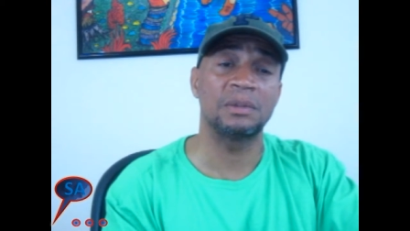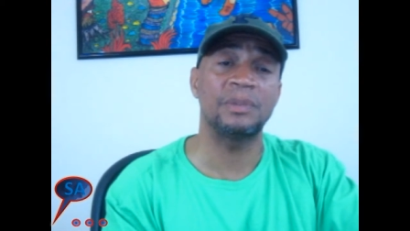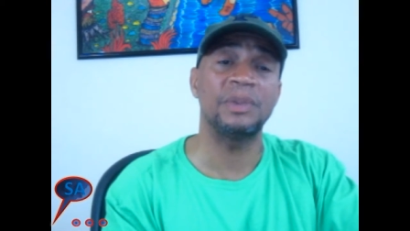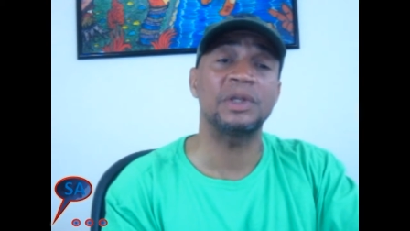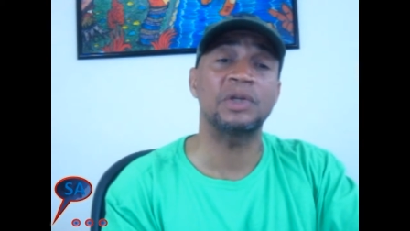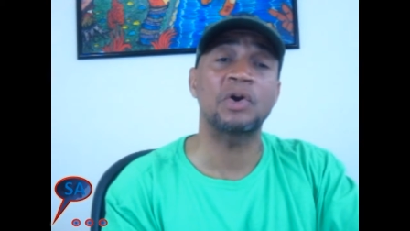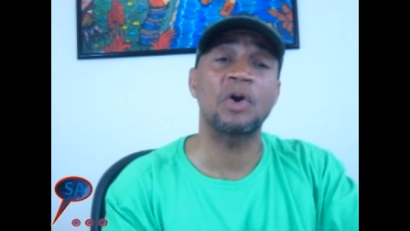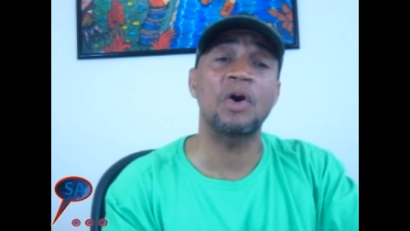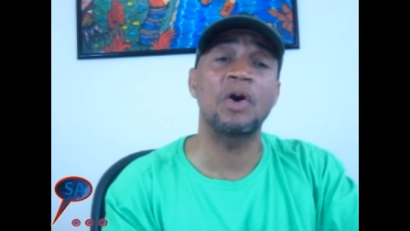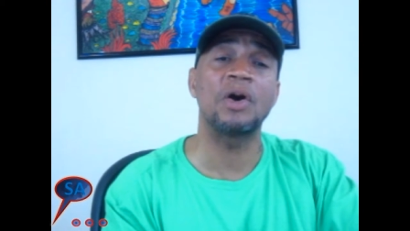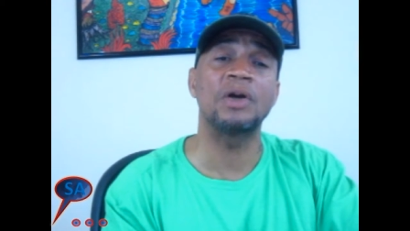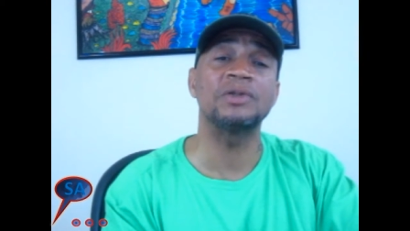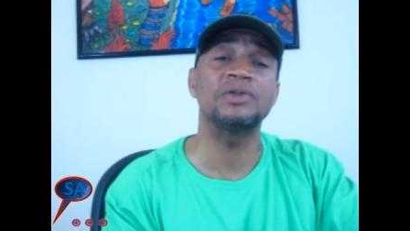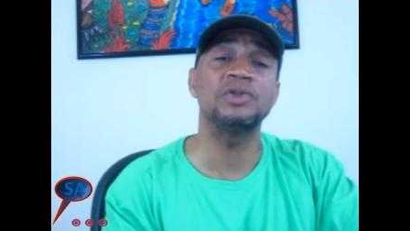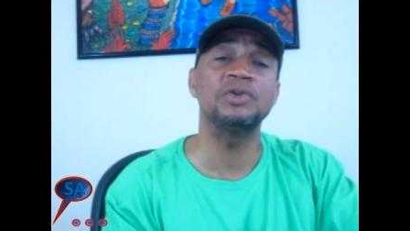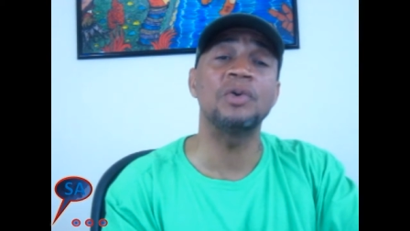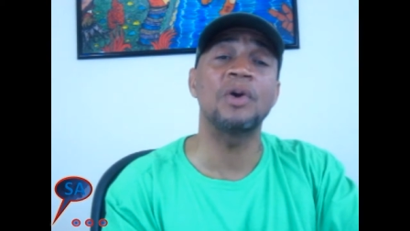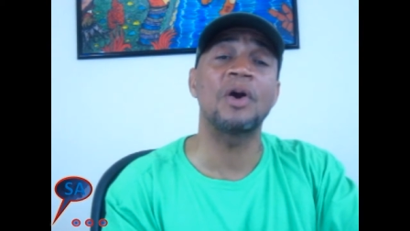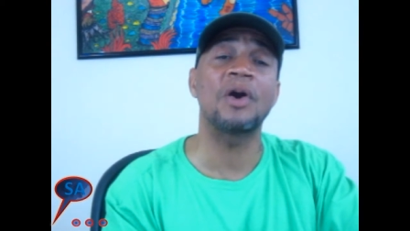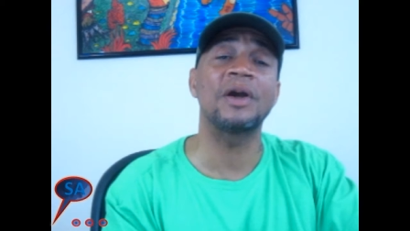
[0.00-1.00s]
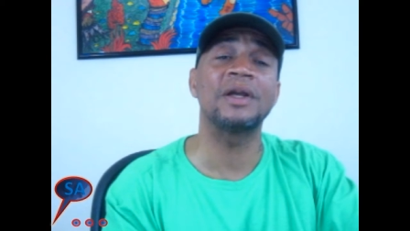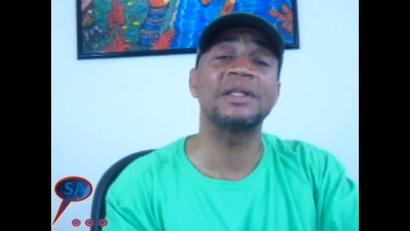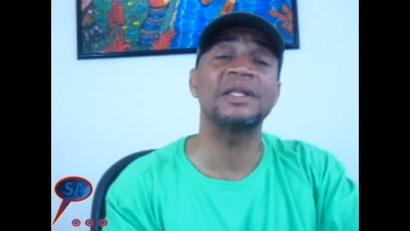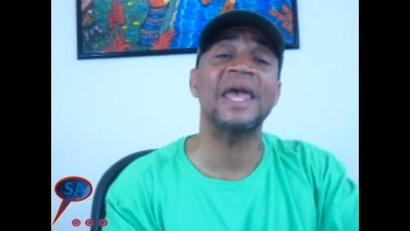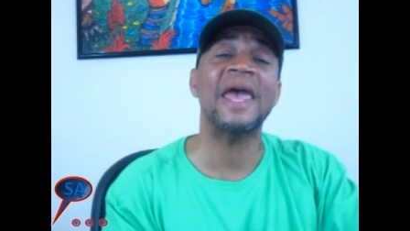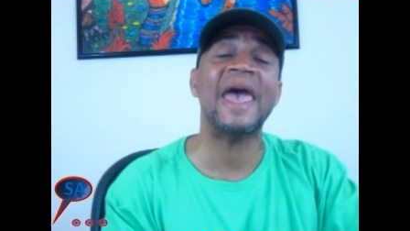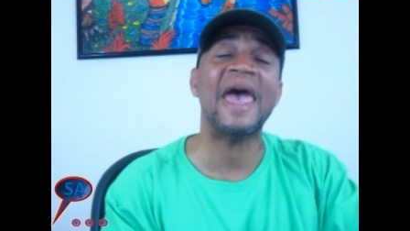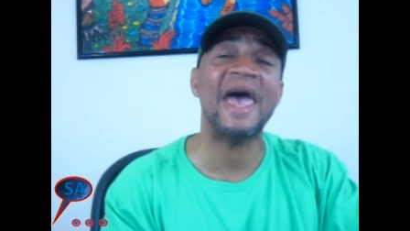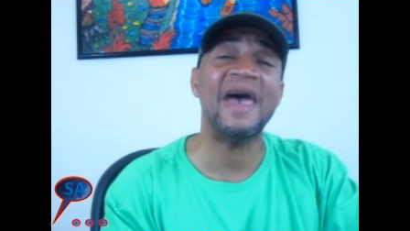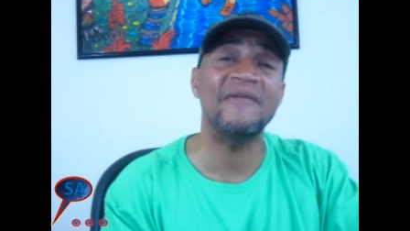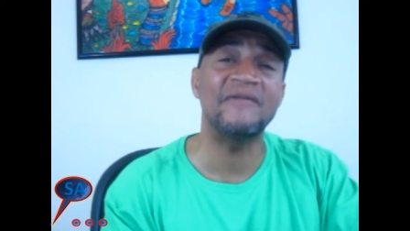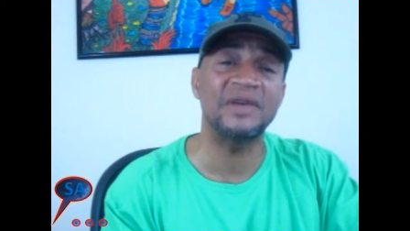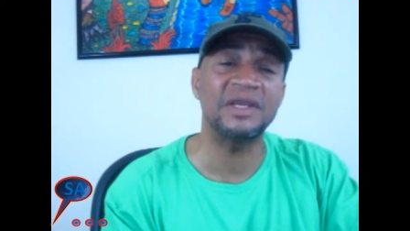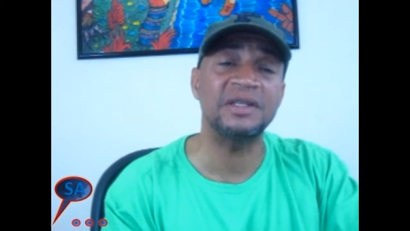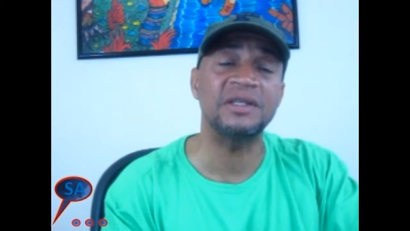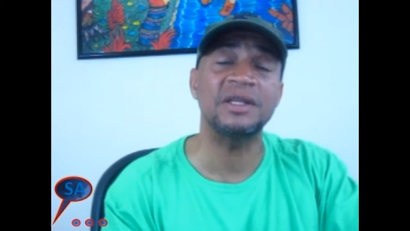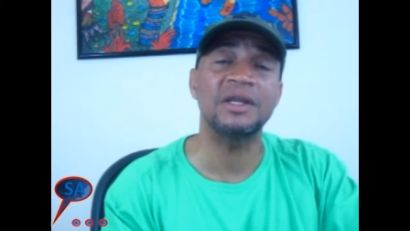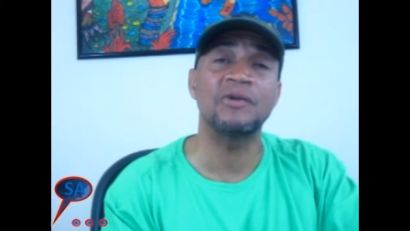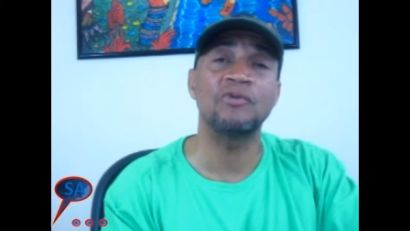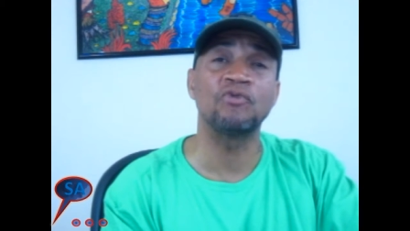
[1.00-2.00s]
because you are an
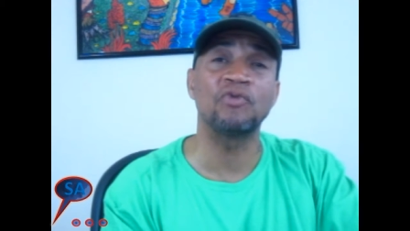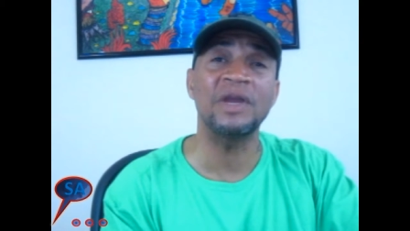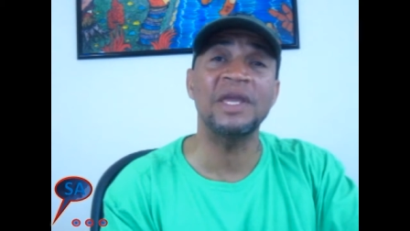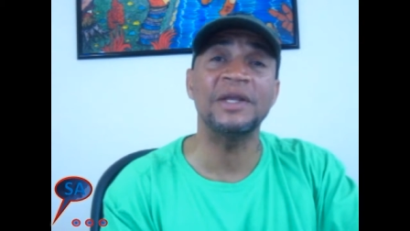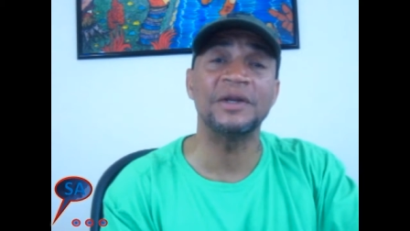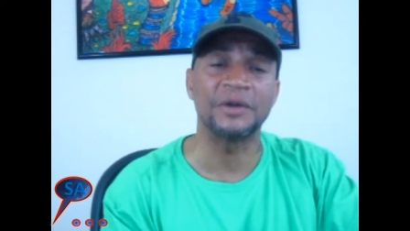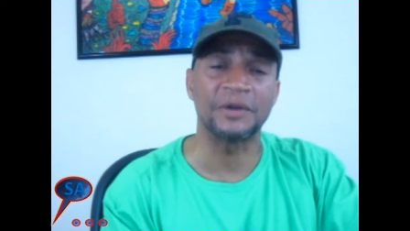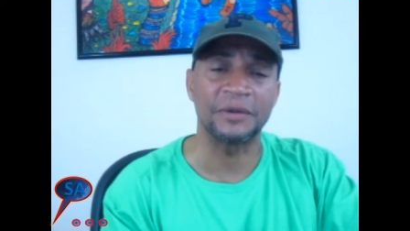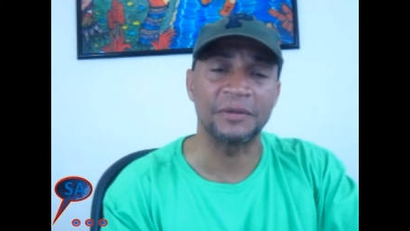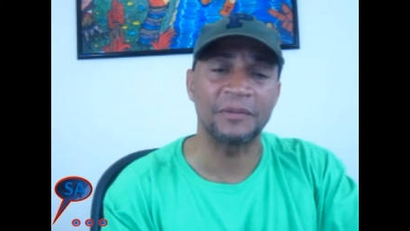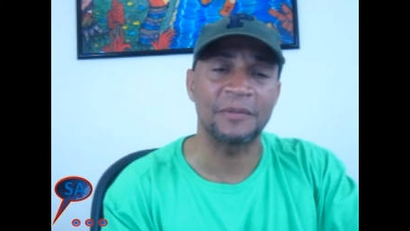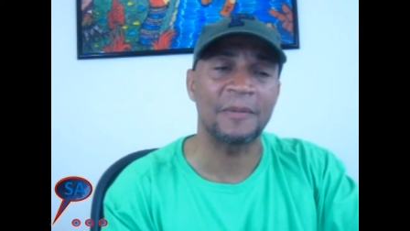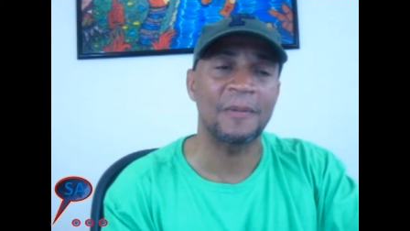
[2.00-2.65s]
avid reader.